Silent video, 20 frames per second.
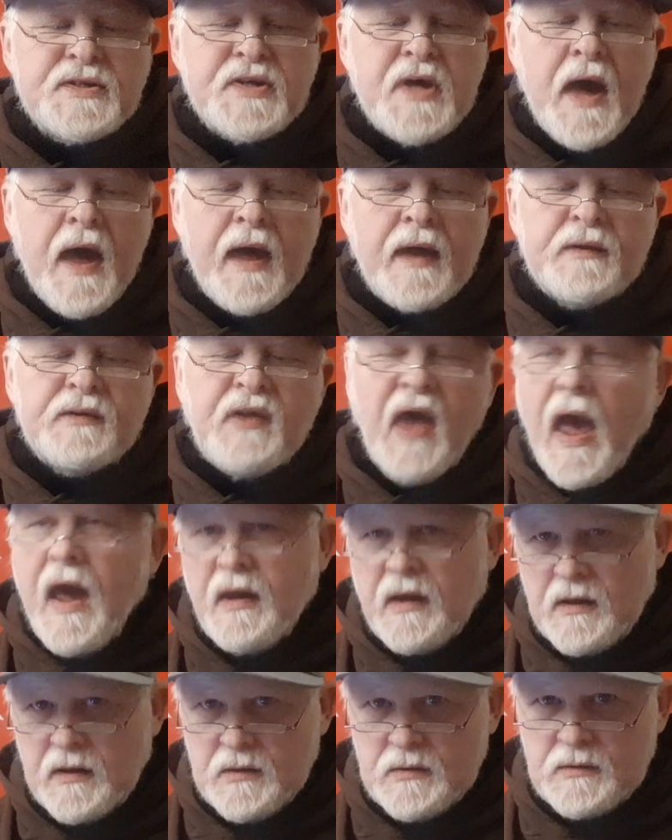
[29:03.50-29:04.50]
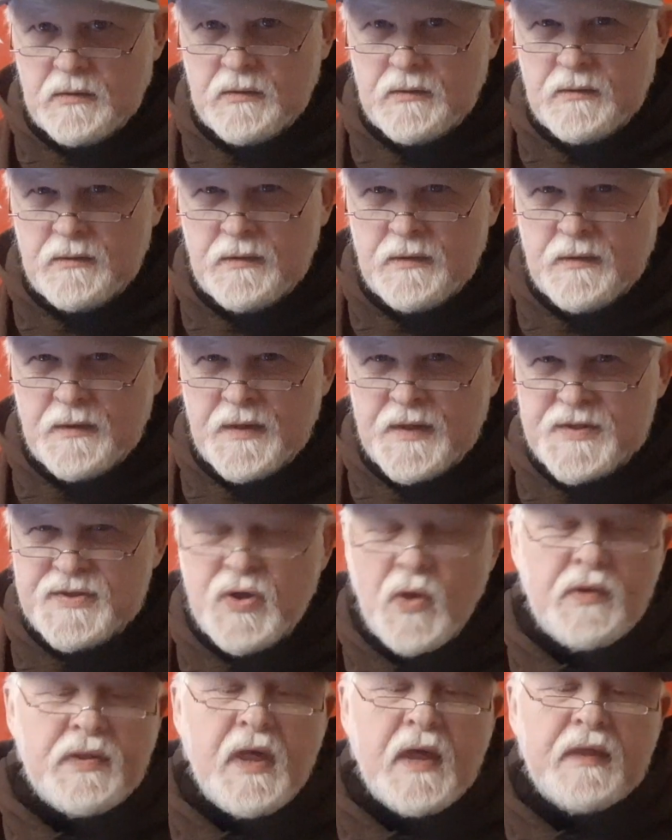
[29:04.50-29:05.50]
and taken
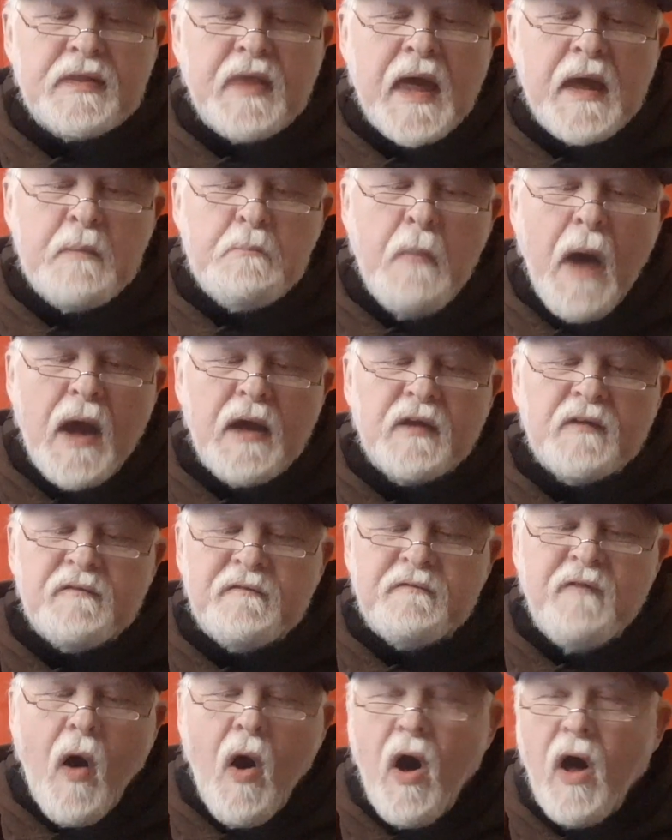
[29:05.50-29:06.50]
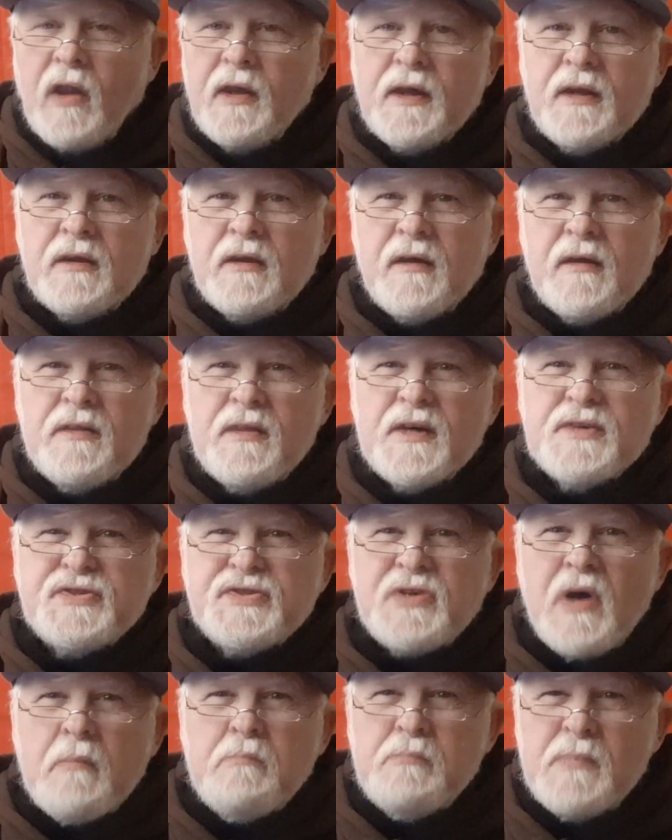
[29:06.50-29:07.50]
so that they might fall into the
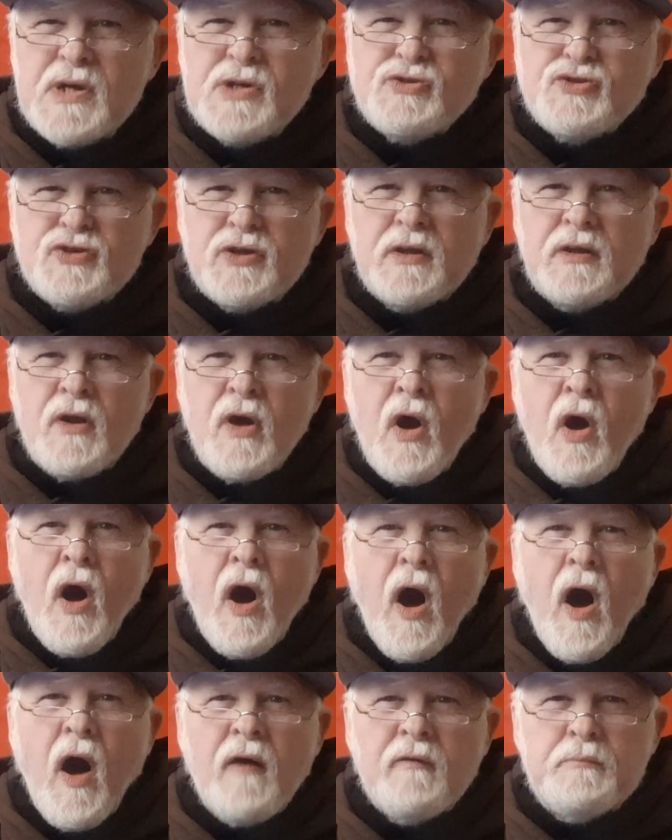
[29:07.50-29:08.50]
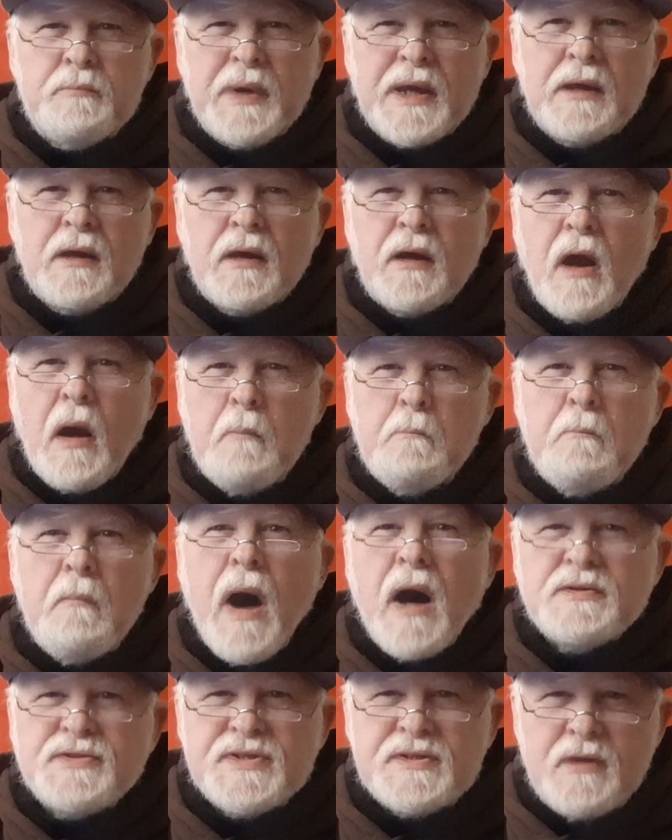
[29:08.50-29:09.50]
submission of being a
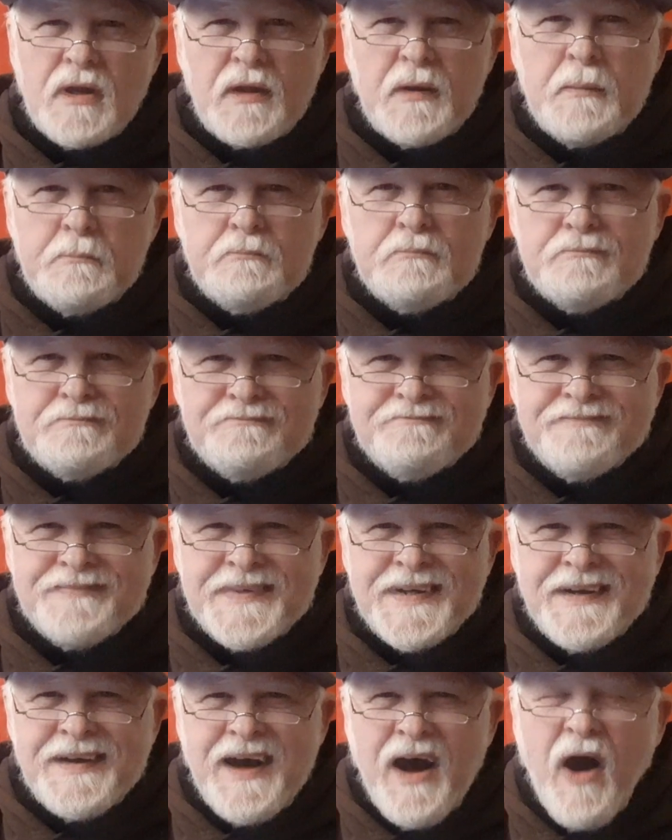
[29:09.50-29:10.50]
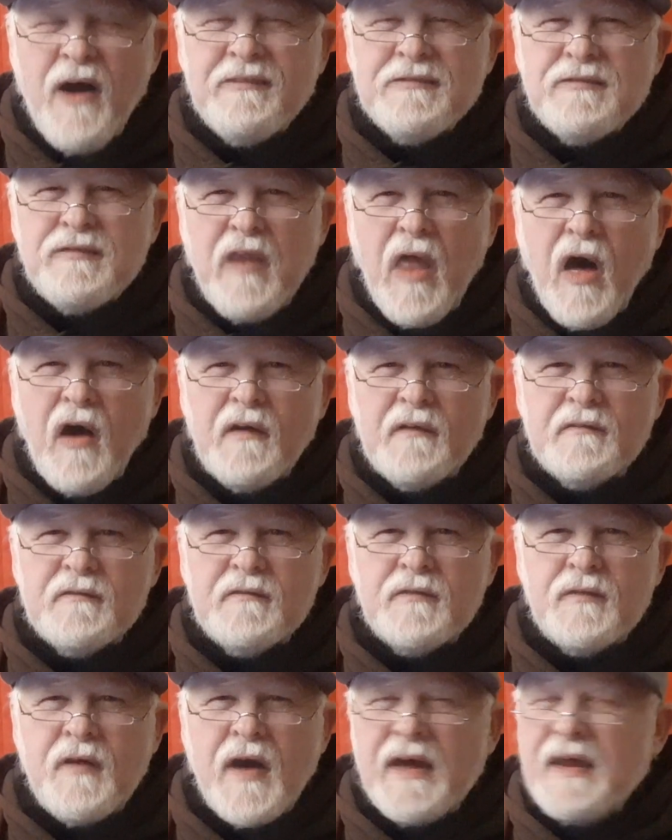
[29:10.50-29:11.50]
Muslim of love.
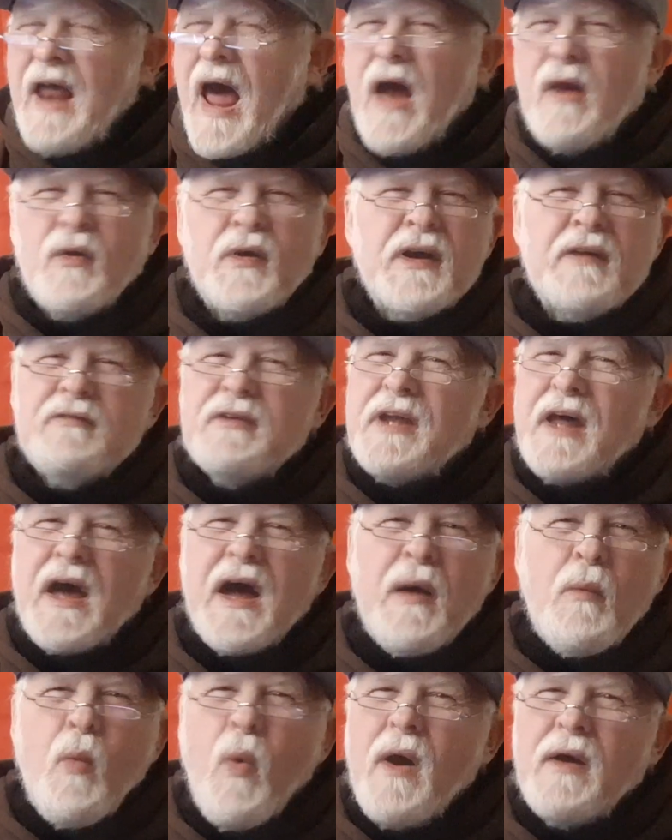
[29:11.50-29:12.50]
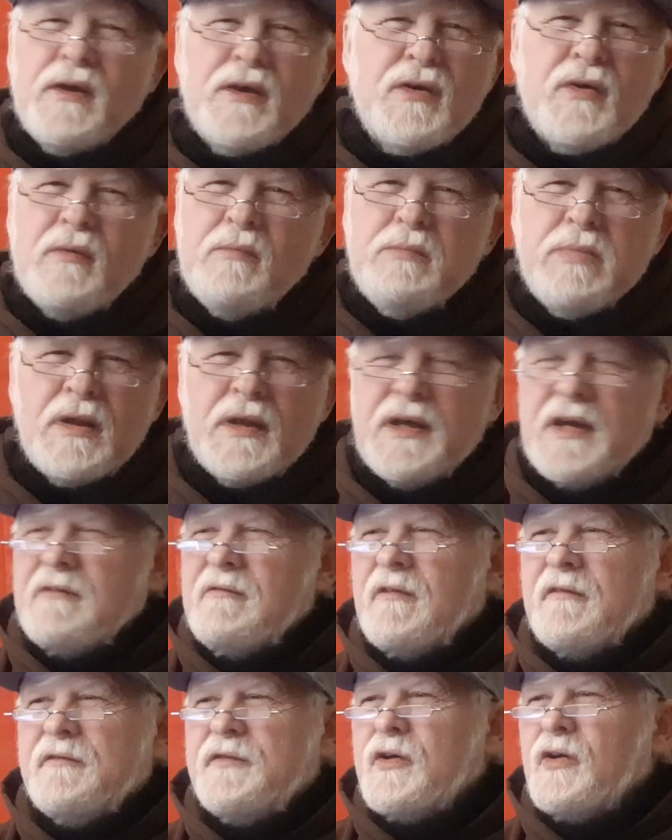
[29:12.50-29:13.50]
And I don't give a damn what you
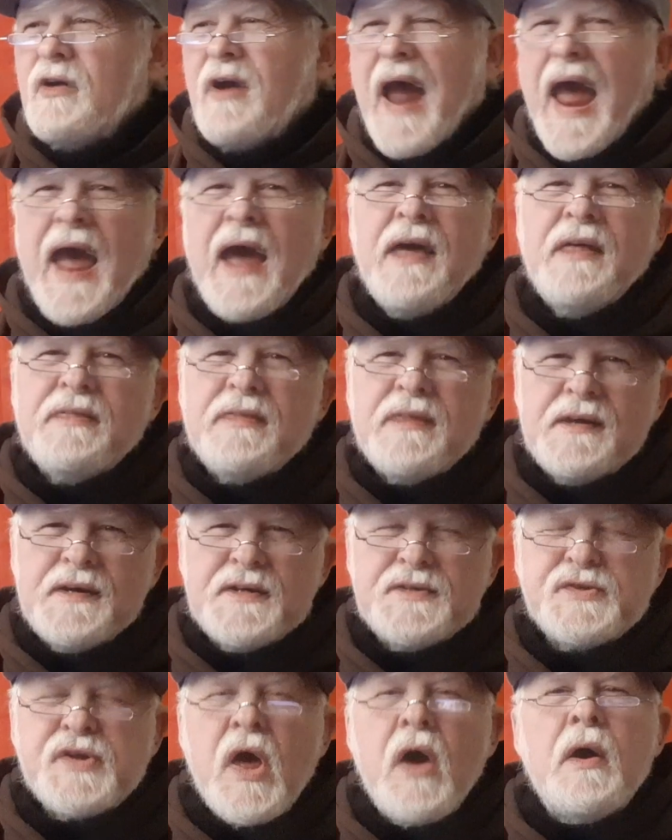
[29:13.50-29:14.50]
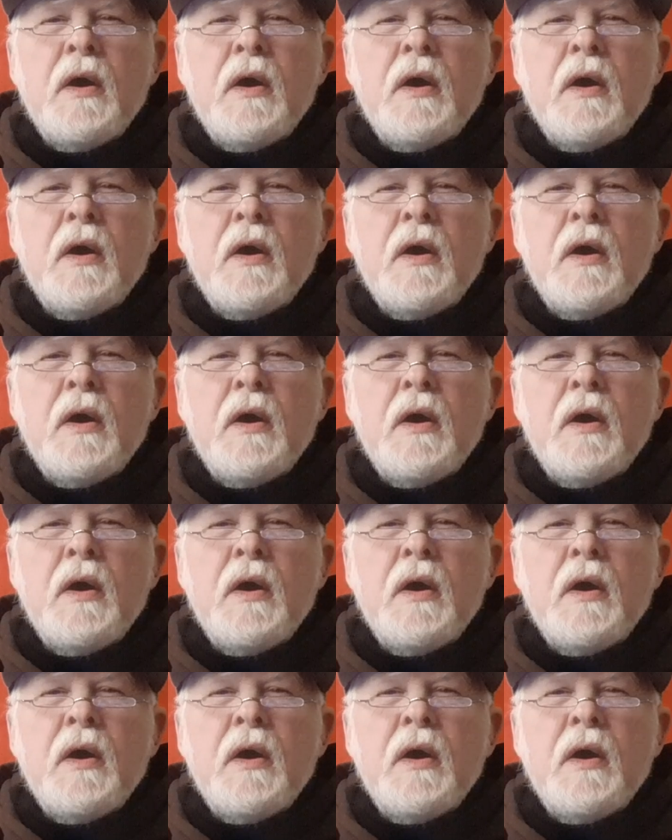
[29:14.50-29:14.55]
believe. If you're an atheist,